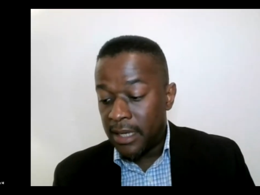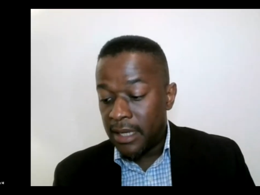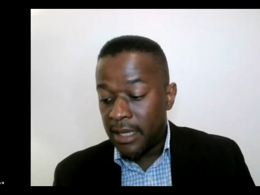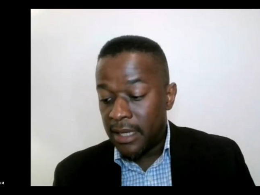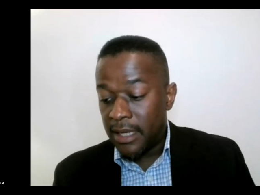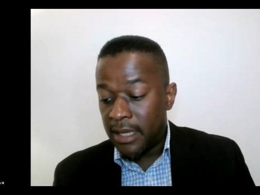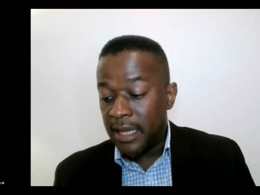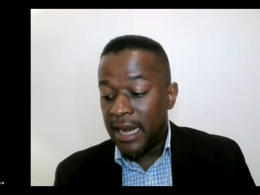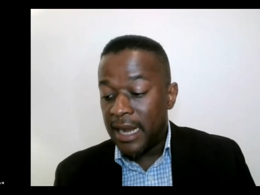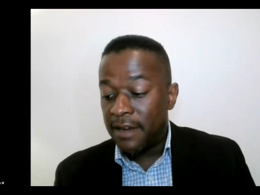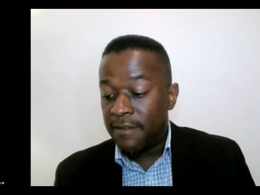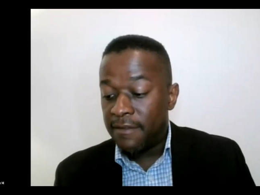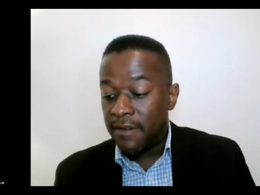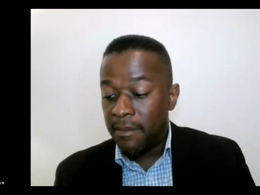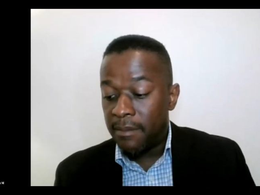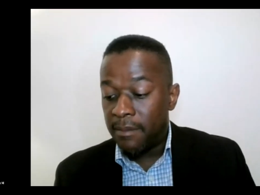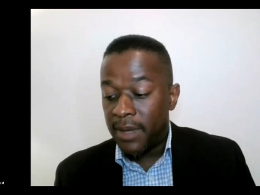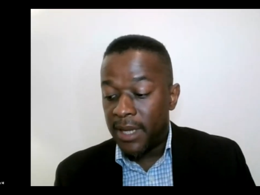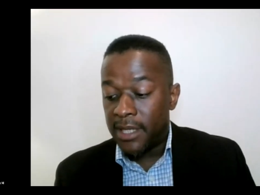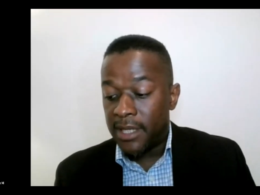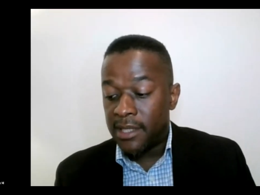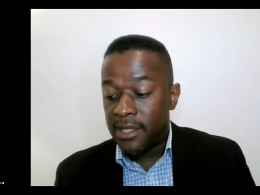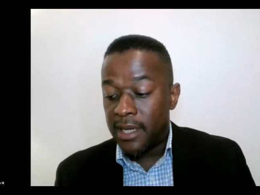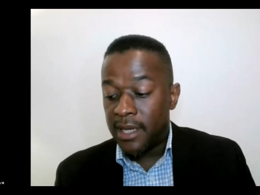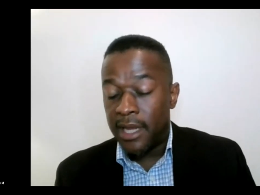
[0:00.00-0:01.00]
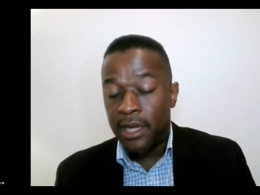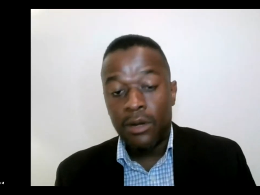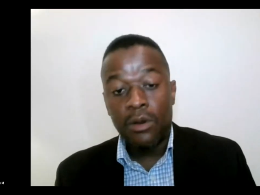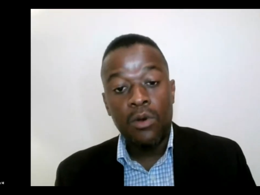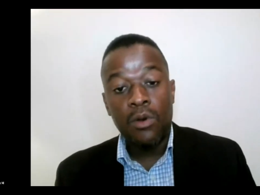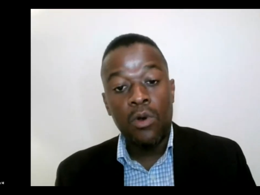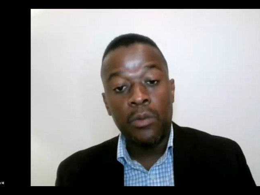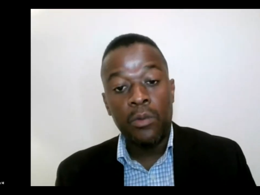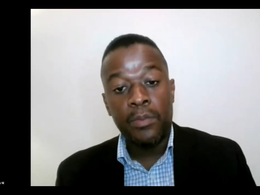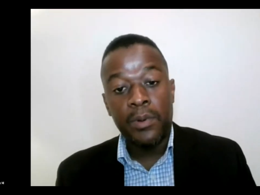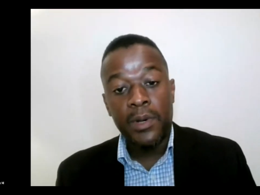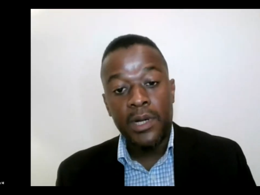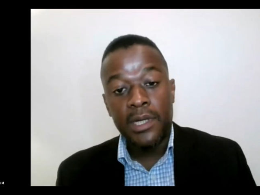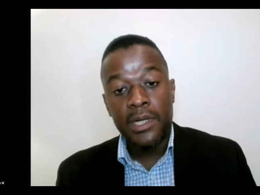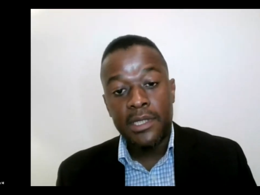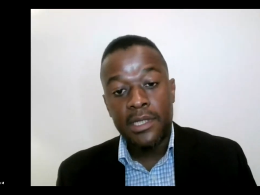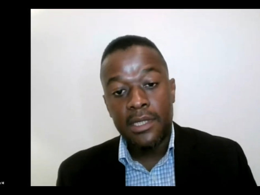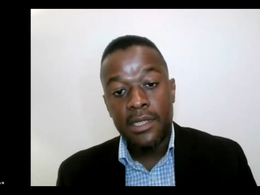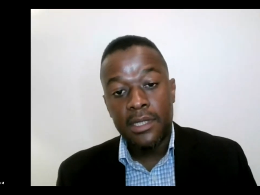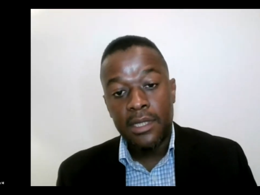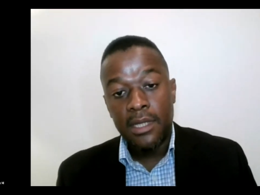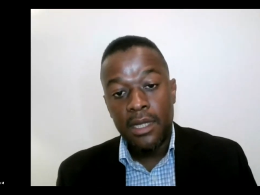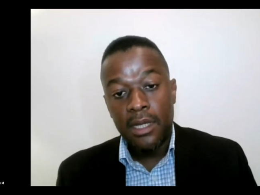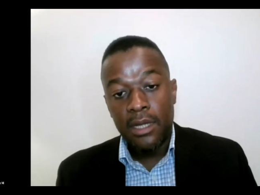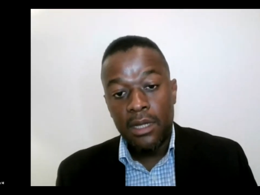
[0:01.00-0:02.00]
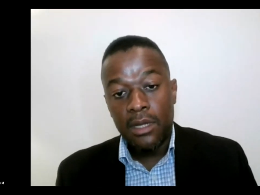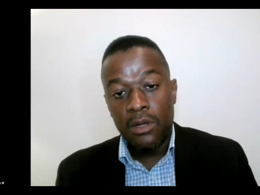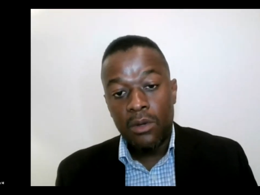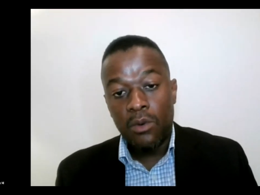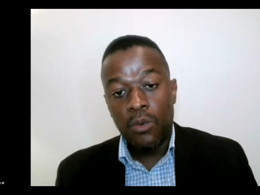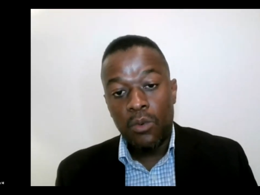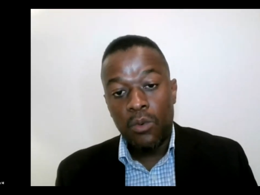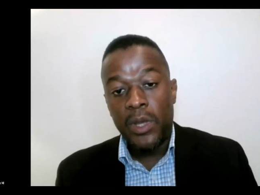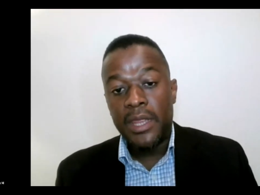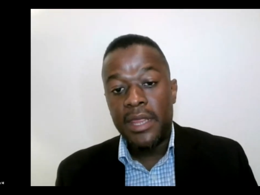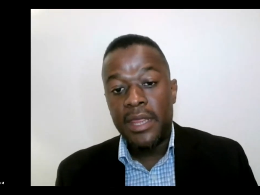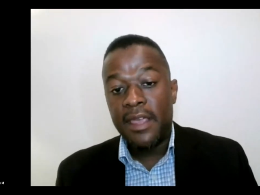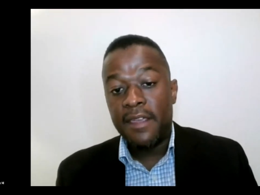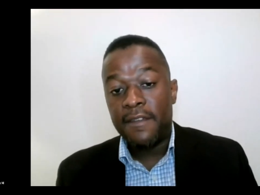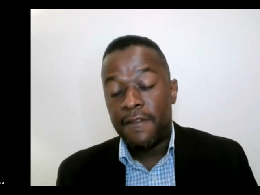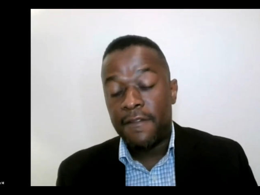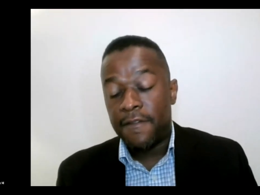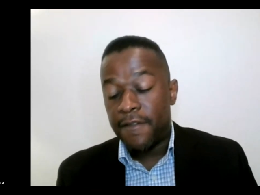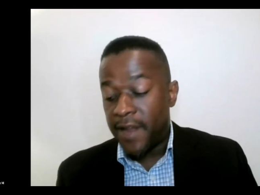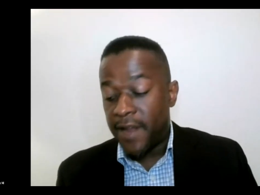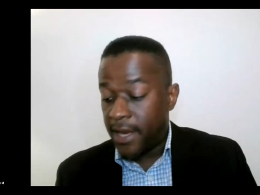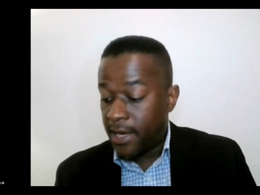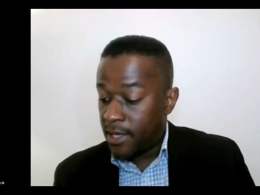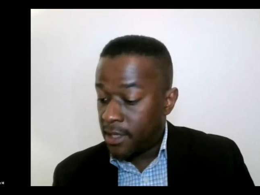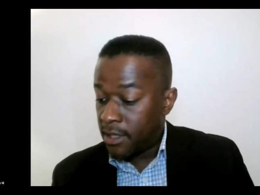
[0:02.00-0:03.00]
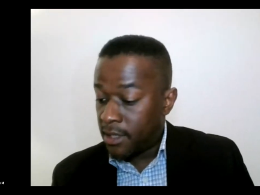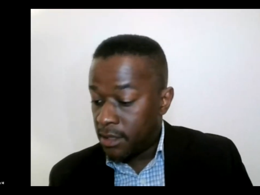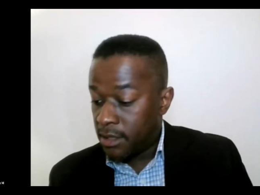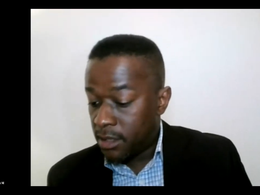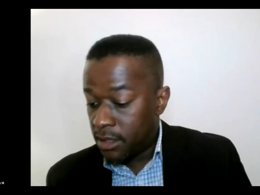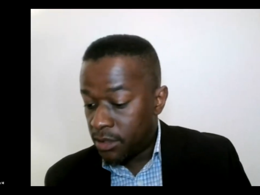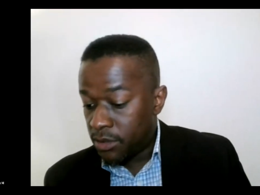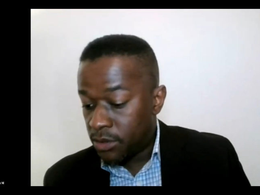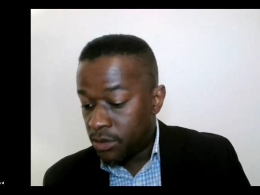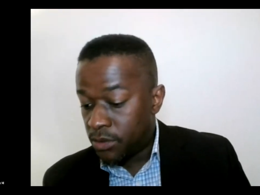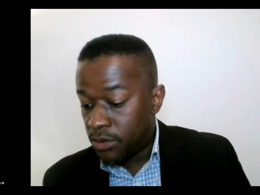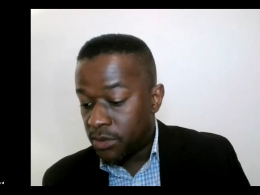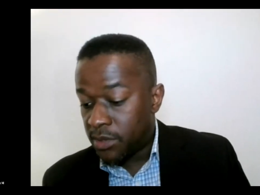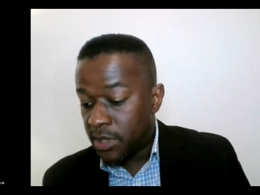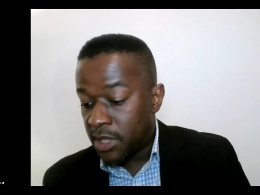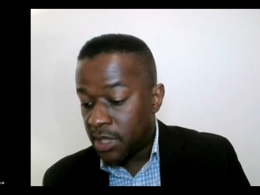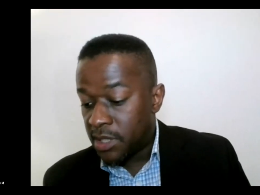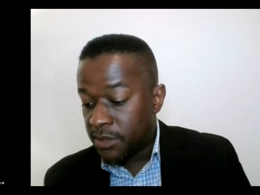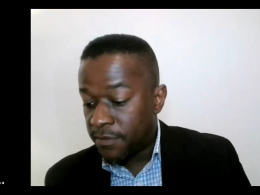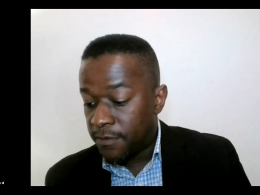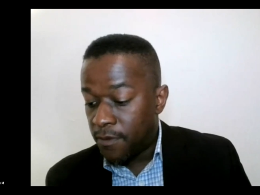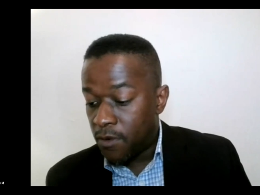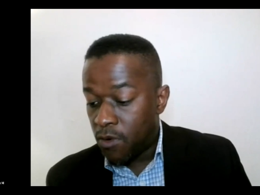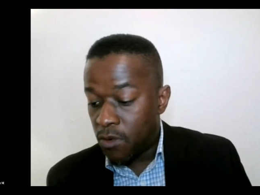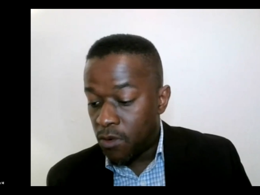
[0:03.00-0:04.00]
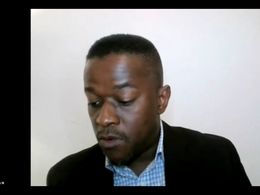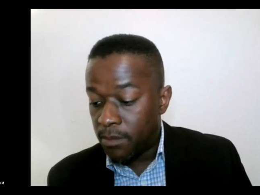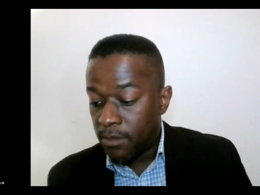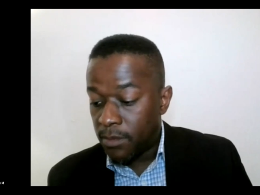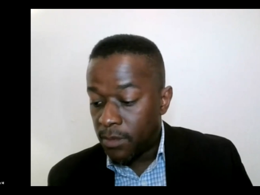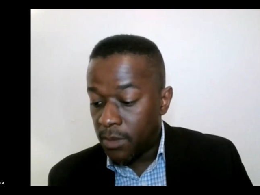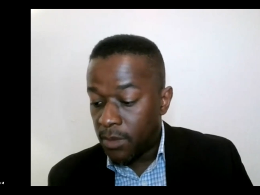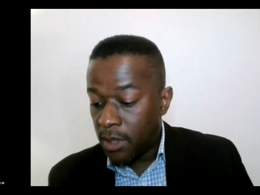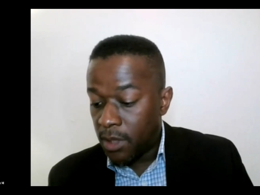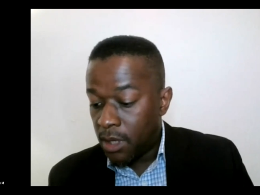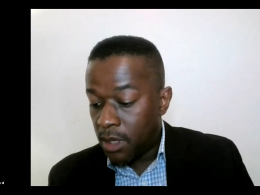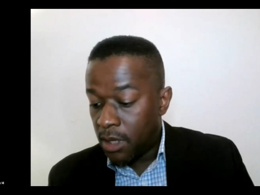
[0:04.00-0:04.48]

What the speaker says: the government, and corporates when they fail to transform.